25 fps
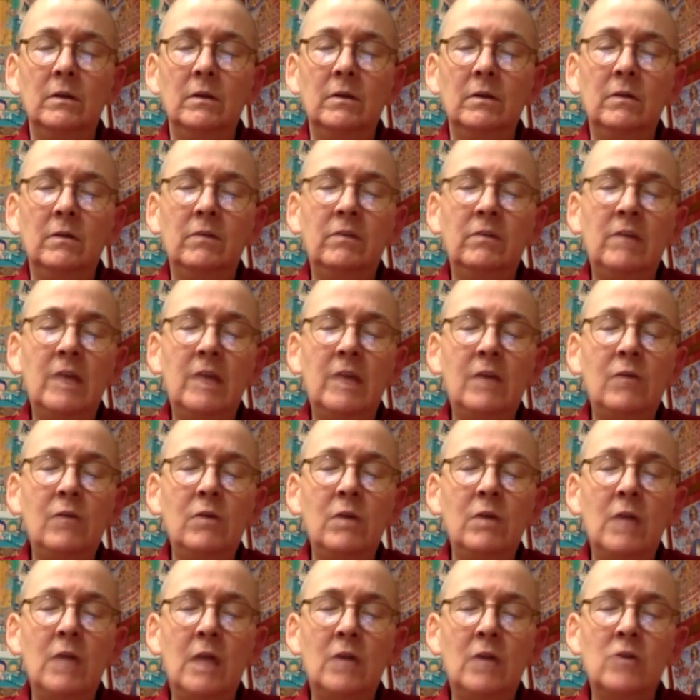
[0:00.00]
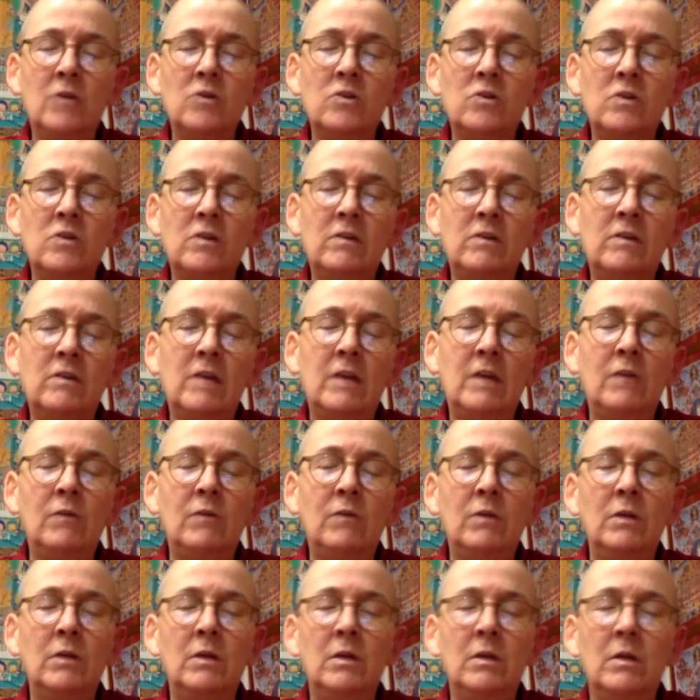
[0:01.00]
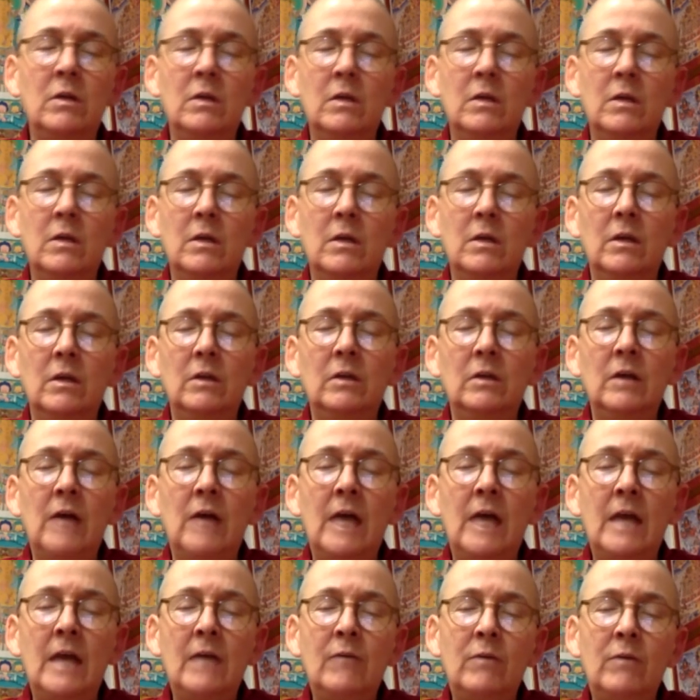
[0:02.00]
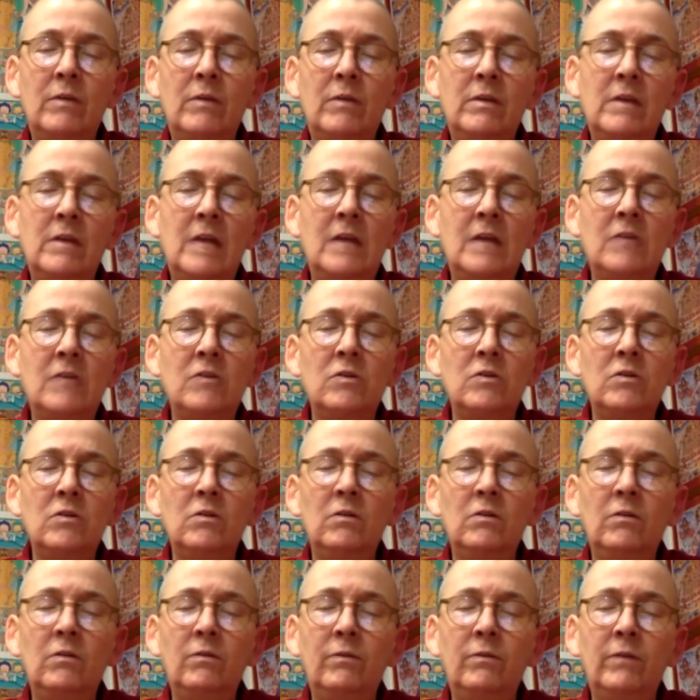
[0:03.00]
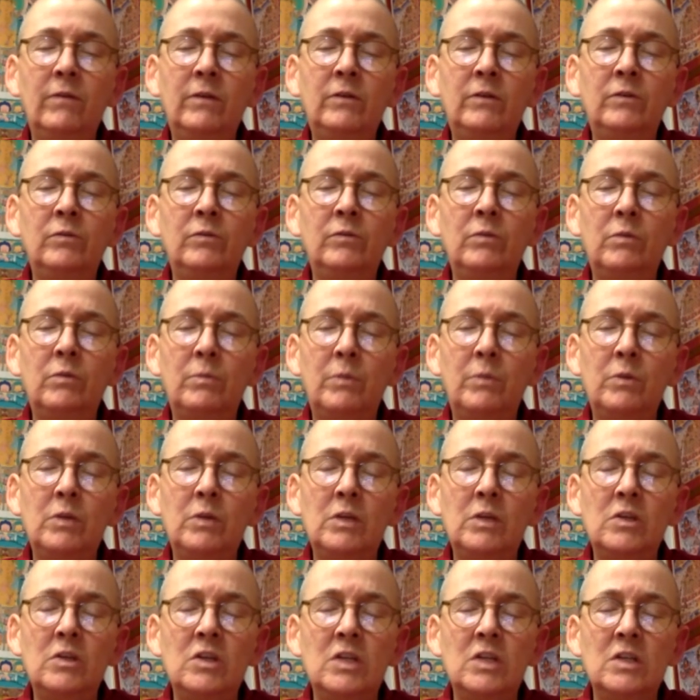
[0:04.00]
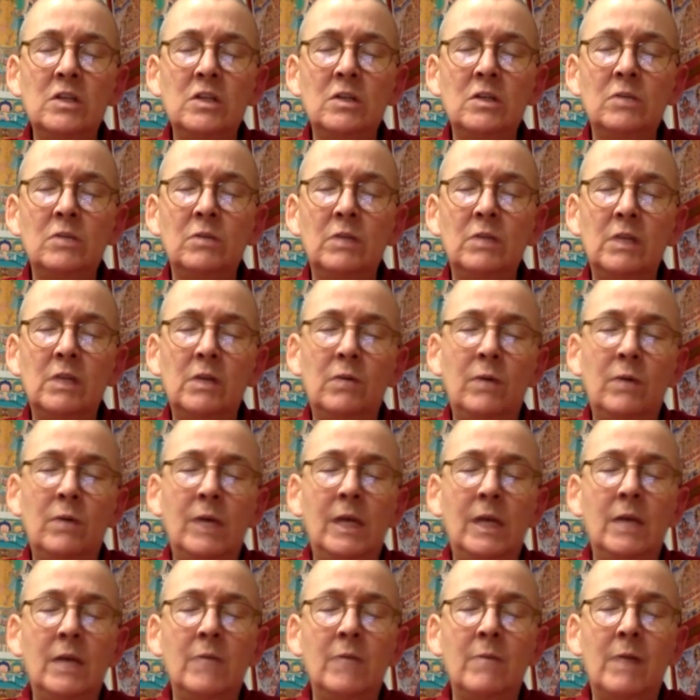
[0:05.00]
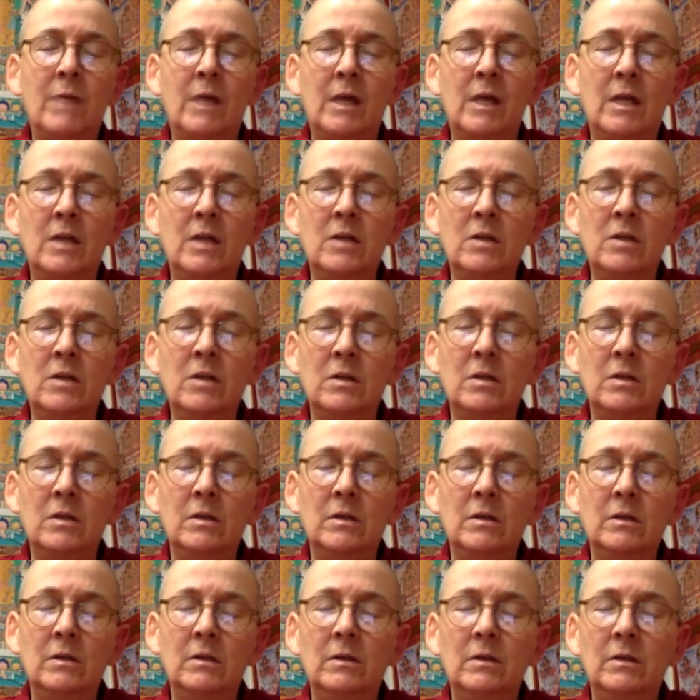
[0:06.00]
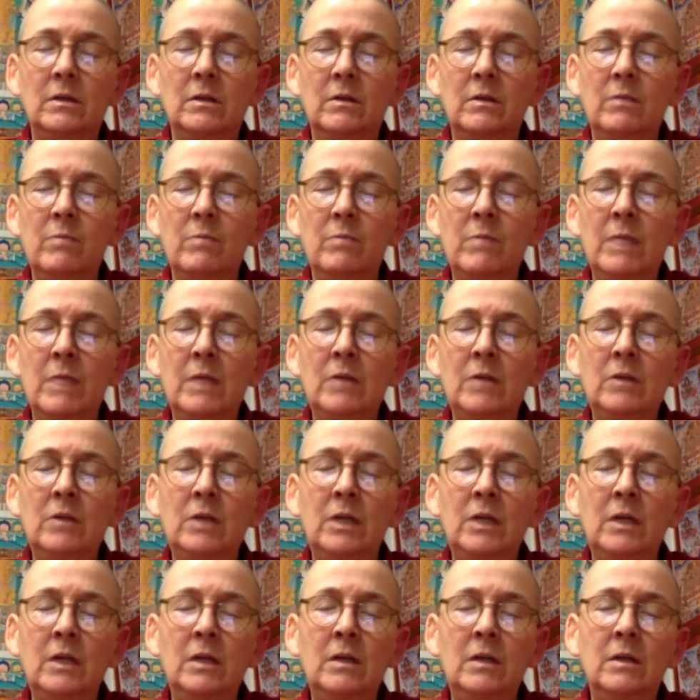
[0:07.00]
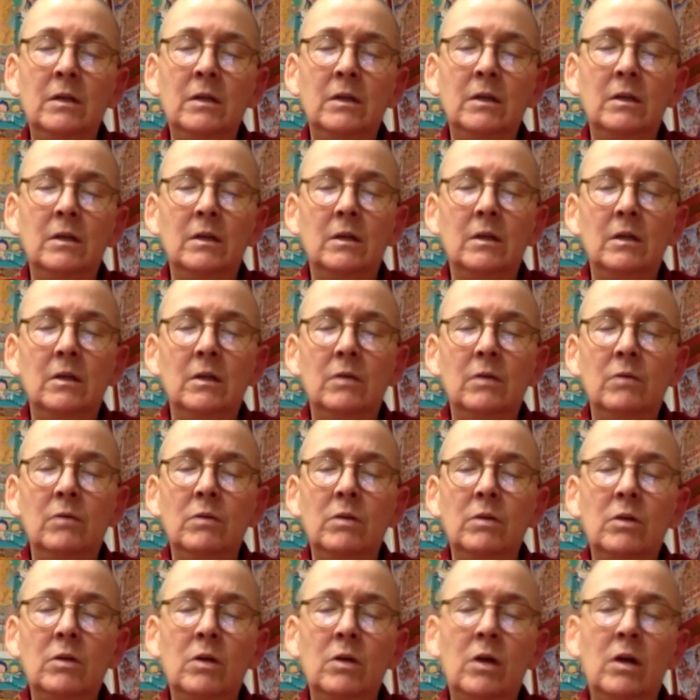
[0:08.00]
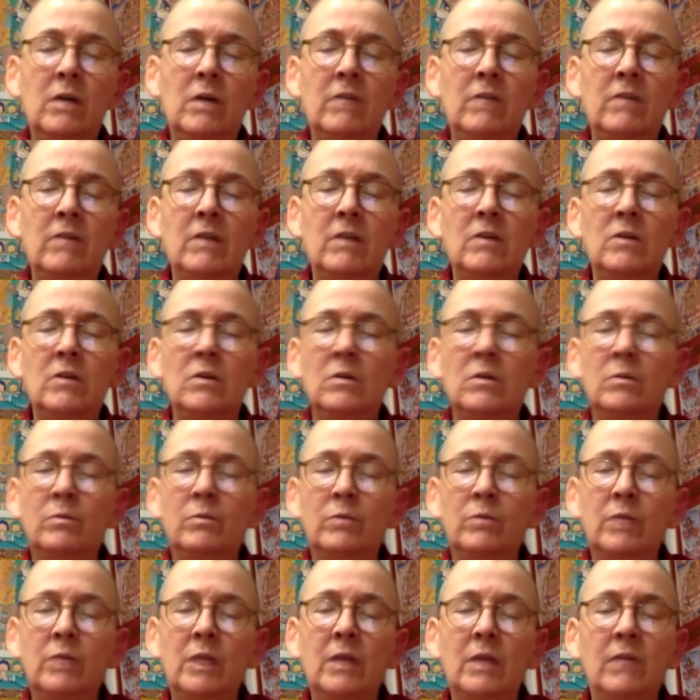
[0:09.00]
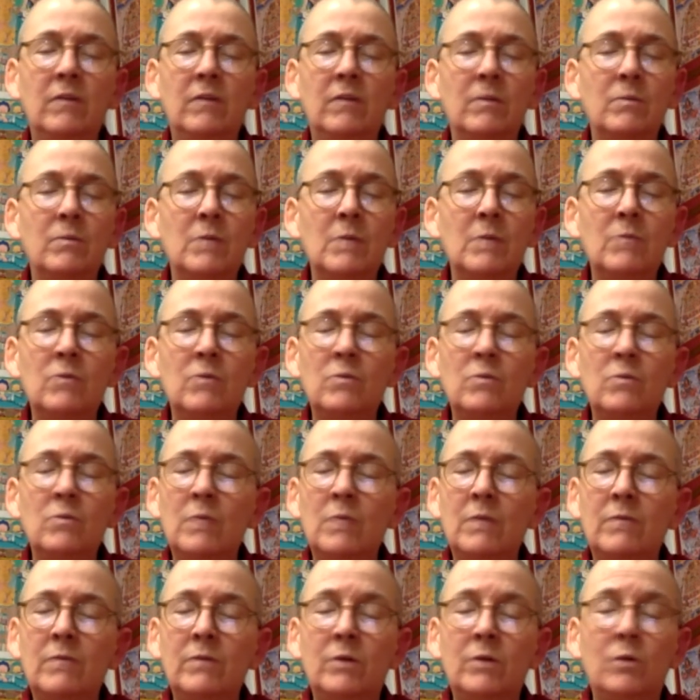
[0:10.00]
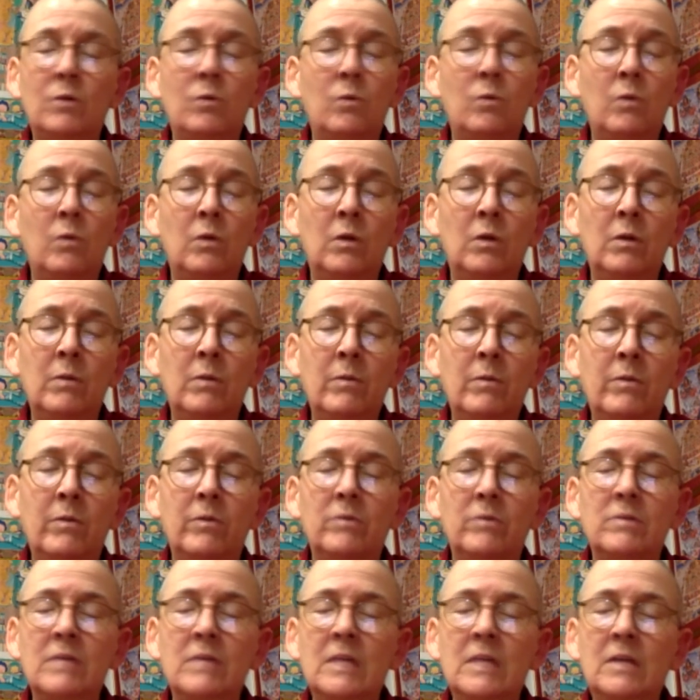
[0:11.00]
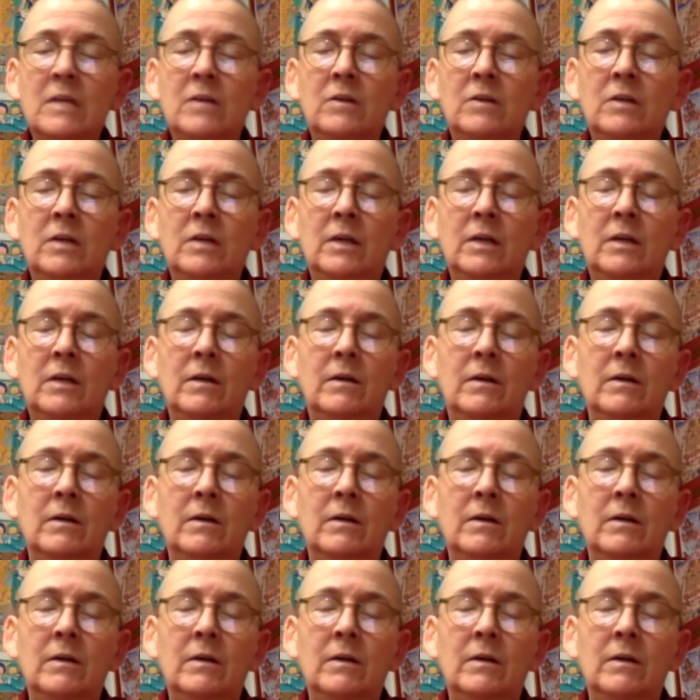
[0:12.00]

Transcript: The sacred energy, sacred light with nectars filled with bodhicitta, with the awakened mind, mingling with your heart center, bringing, sometimes you might feel warmth or tingling,